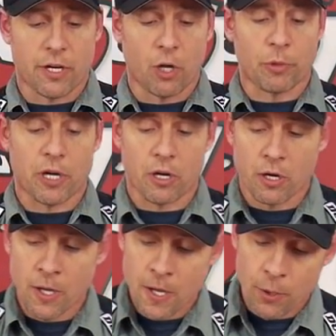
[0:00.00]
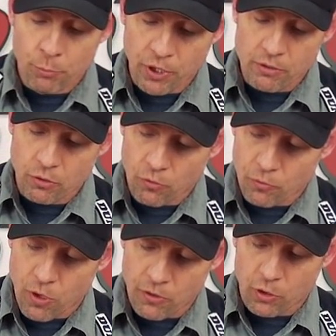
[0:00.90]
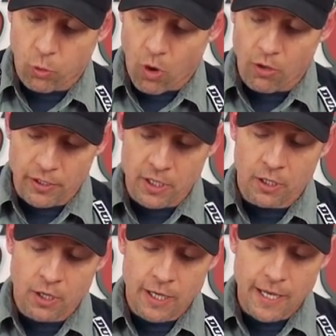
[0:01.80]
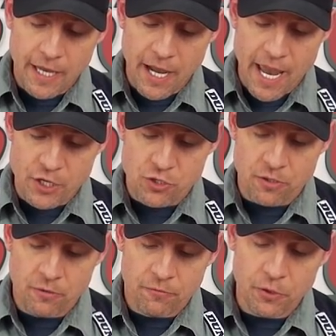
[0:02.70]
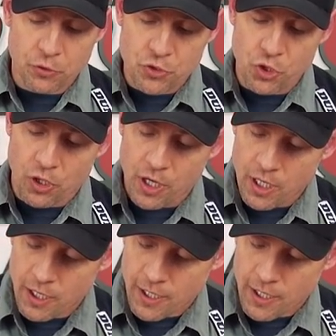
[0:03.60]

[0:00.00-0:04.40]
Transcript: helmet here, but overall the quality and action feels good.